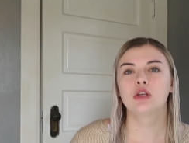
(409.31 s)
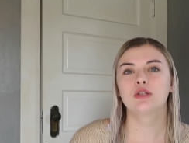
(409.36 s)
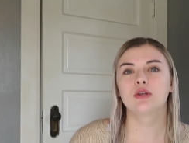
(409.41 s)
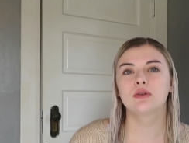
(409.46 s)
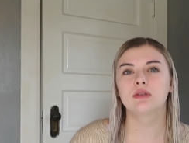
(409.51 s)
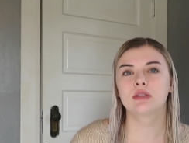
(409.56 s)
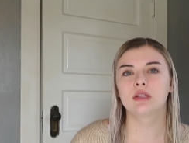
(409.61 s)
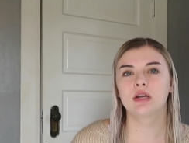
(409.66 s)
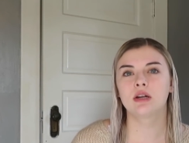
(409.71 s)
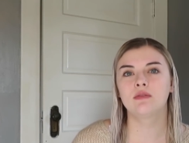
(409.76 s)
So
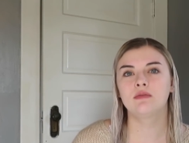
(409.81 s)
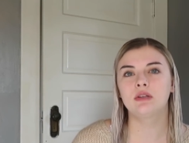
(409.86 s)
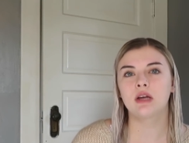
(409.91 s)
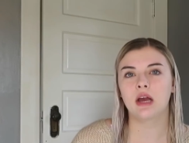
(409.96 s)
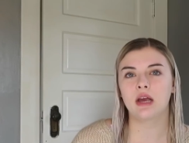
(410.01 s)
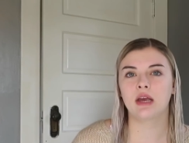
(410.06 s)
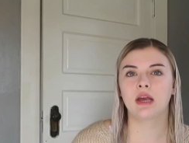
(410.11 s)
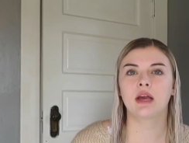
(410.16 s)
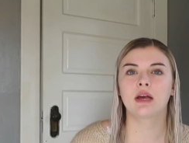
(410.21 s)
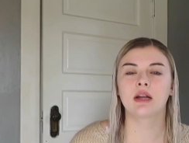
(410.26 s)
instead of
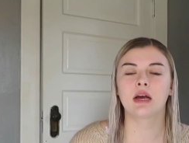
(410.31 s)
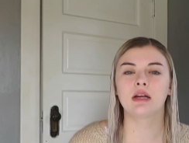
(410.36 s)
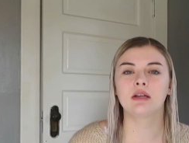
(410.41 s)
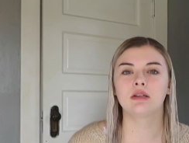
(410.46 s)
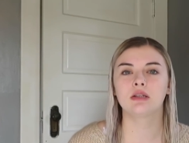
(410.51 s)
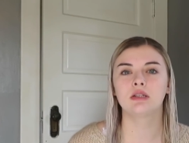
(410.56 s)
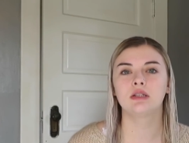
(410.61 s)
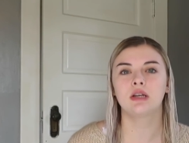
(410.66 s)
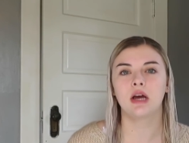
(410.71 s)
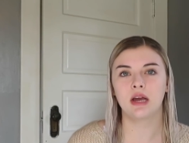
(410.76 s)
Diane, I
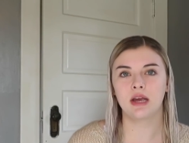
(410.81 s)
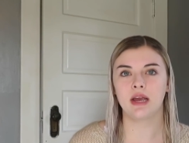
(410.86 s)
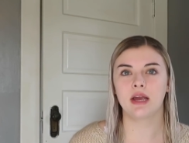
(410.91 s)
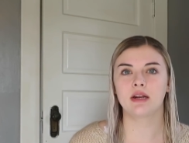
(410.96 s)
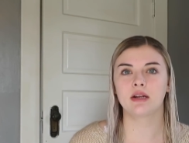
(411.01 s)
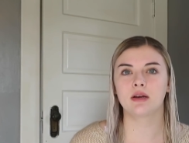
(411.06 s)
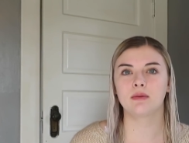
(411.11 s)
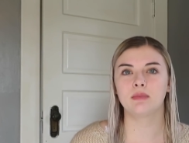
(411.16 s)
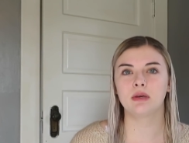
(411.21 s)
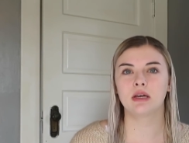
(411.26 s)
did
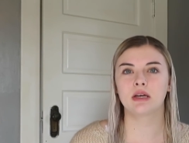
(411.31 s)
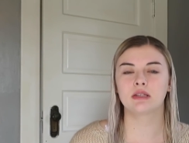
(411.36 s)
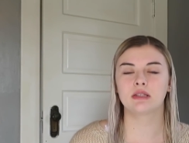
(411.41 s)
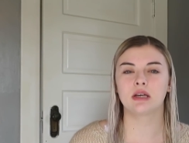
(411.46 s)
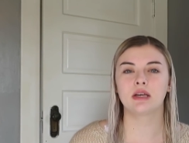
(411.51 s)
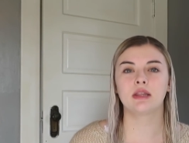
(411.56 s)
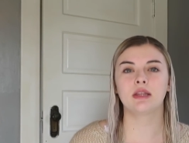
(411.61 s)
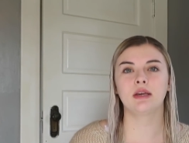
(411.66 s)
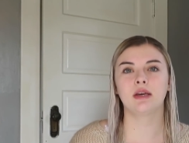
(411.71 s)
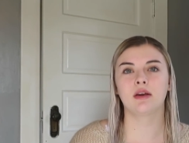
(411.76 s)
Diana, because
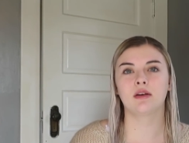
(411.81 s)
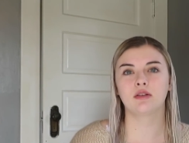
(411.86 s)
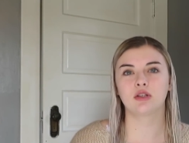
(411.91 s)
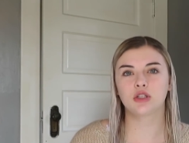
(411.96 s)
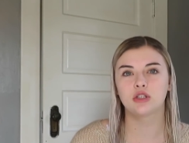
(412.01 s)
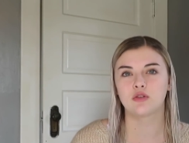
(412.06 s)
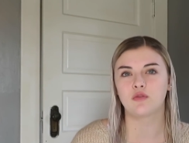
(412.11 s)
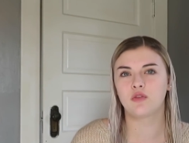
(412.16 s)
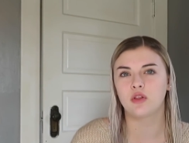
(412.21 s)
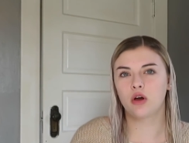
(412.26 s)
I think it
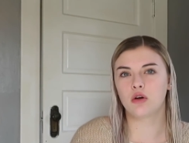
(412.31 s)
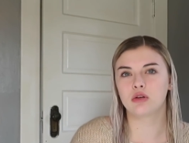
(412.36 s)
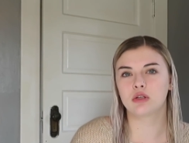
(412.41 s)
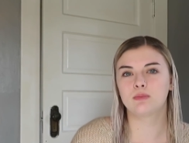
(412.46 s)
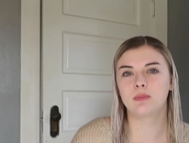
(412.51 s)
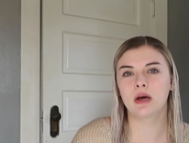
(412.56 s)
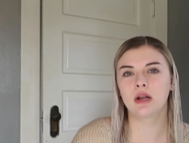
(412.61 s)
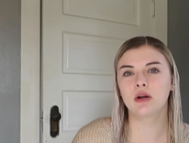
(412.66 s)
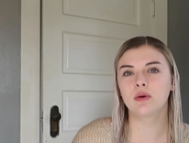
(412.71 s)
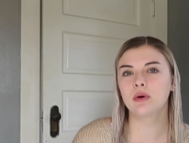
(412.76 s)
just flows
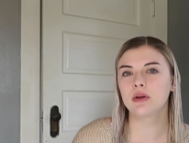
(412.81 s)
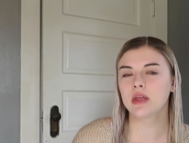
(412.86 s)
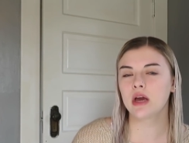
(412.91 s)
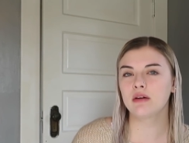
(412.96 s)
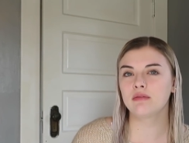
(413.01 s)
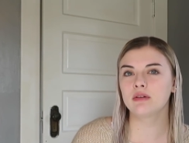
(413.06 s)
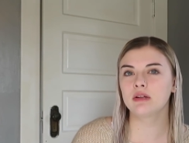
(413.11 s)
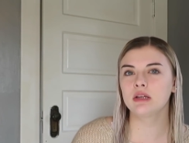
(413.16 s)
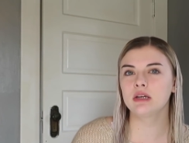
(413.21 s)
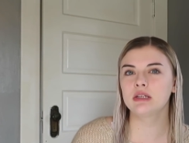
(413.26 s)
better with
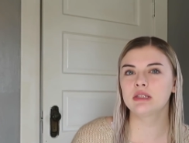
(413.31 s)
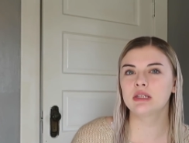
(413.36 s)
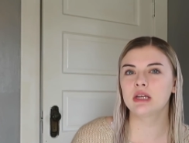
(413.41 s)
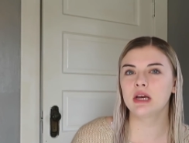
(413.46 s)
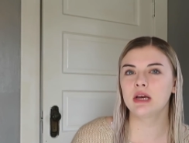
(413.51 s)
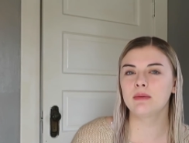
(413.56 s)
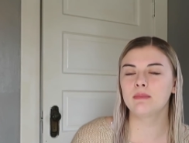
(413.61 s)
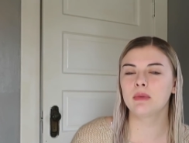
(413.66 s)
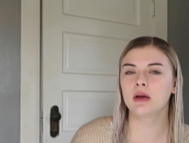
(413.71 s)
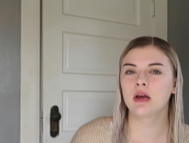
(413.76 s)
Everly's
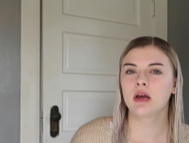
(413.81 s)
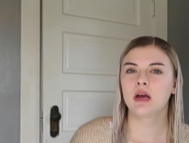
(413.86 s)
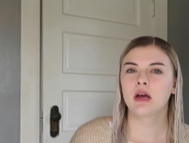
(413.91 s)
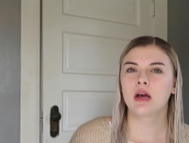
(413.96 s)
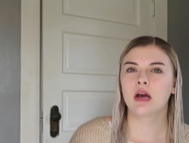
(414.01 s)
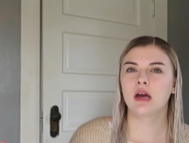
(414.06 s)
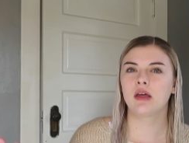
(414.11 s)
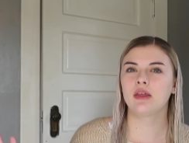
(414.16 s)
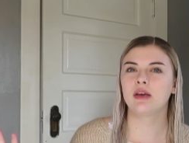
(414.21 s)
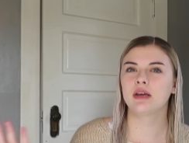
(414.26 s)
name.
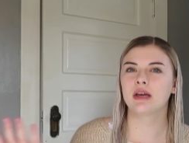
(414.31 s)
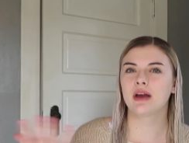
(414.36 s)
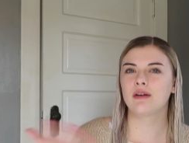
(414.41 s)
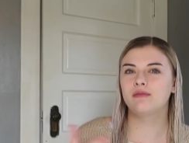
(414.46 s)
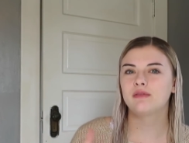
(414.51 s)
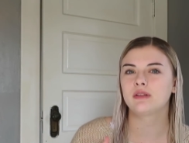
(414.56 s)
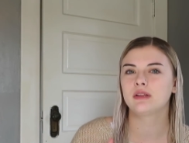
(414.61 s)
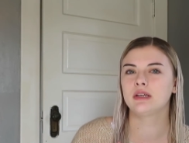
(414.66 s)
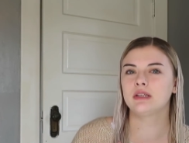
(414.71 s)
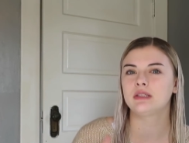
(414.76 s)
I think
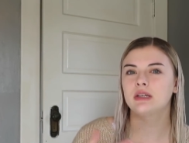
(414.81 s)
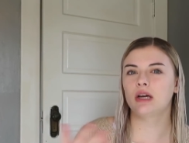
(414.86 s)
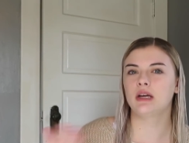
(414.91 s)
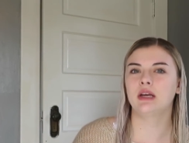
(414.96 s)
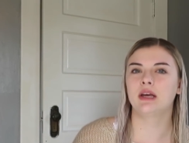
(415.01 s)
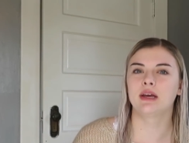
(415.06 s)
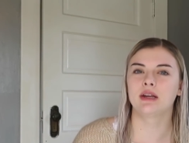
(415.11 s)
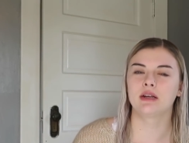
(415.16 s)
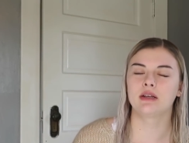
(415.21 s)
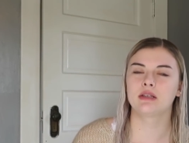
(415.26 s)
Everly
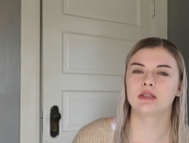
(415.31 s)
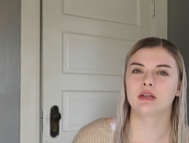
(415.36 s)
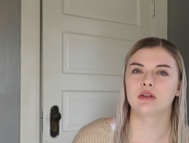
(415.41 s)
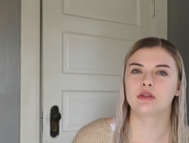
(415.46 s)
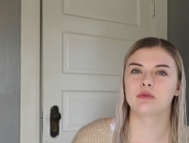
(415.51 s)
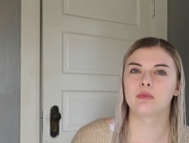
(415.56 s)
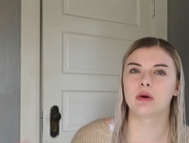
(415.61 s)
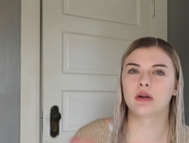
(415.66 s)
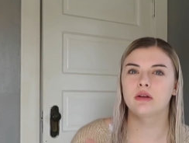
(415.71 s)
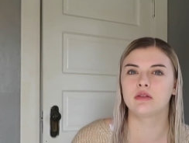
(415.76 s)
Diana
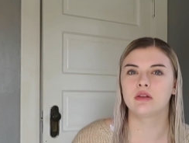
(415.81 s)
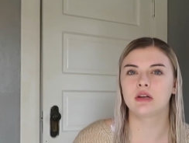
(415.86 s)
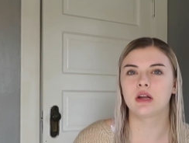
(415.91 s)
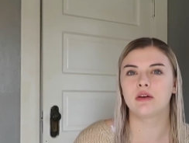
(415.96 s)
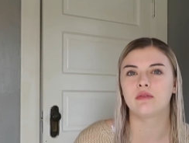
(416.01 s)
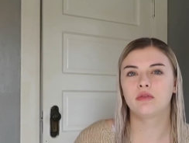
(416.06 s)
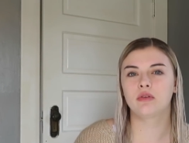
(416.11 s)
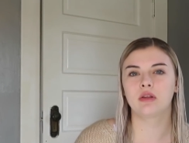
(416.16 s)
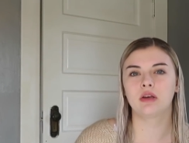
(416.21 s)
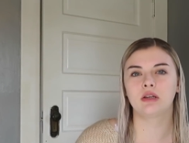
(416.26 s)
sounds better than
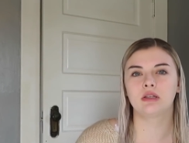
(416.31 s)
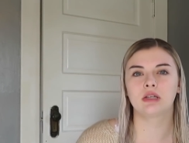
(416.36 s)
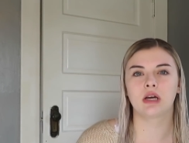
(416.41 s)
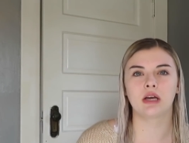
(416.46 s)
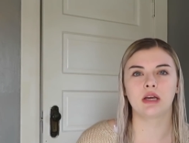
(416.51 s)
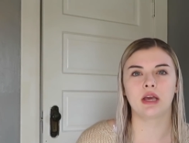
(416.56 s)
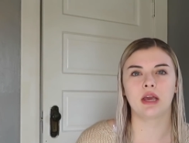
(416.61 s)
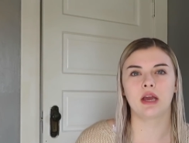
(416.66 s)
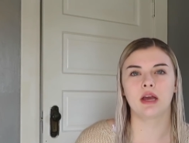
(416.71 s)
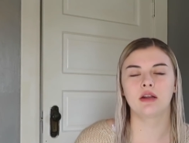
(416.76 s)
Everly
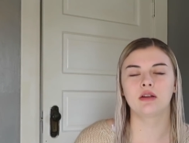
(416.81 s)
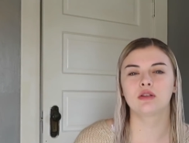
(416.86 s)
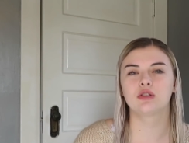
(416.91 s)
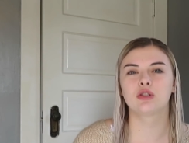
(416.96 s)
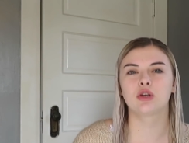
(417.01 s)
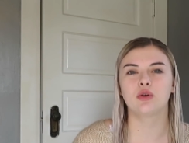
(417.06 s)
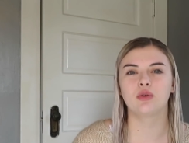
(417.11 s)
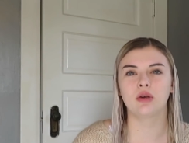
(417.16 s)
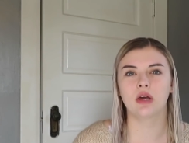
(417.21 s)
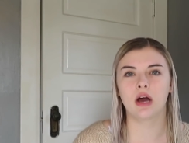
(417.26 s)
Diane.
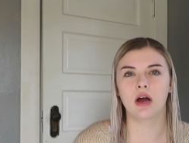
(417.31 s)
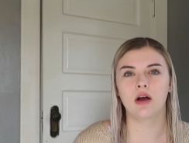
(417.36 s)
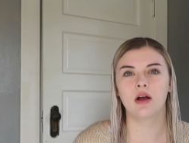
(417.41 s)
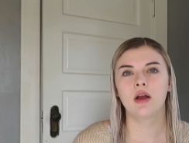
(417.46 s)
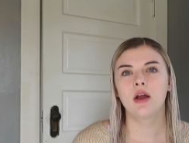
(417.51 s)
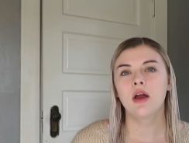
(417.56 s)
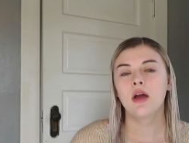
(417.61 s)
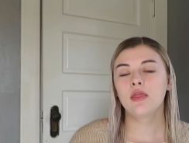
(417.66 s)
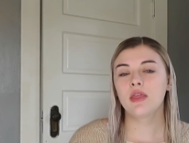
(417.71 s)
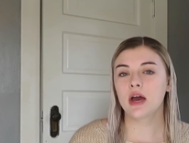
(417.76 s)
So yeah,
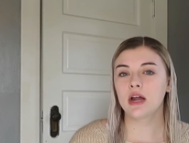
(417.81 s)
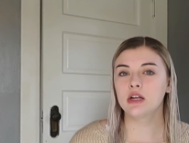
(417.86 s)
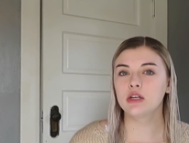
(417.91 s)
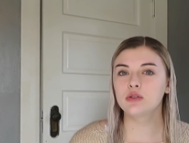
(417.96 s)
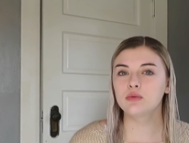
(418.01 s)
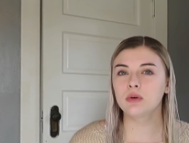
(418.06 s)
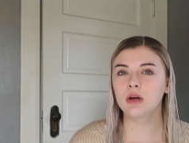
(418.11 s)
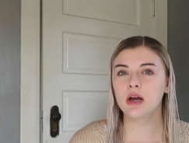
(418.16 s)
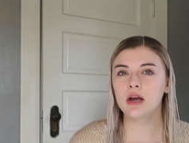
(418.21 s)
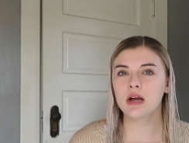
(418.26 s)
that
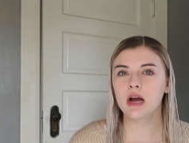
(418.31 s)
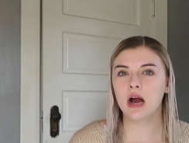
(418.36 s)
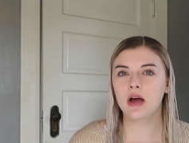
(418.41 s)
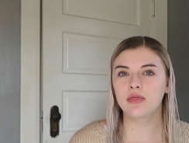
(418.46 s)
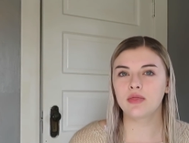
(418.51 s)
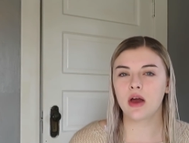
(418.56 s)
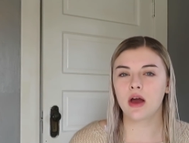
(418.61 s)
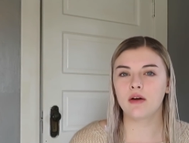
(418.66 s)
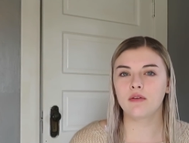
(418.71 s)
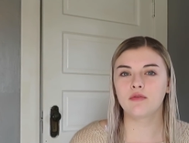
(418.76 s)
is where I
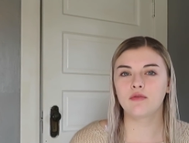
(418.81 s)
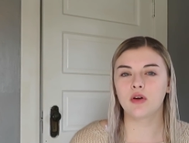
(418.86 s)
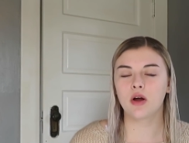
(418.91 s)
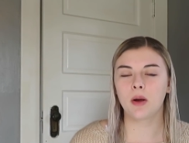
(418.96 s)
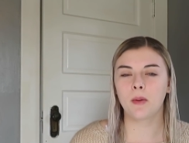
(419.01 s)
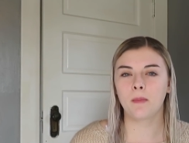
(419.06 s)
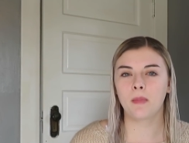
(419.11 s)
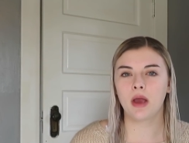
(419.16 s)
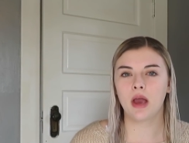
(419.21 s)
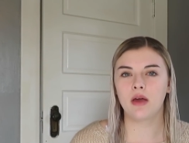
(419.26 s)
got that from.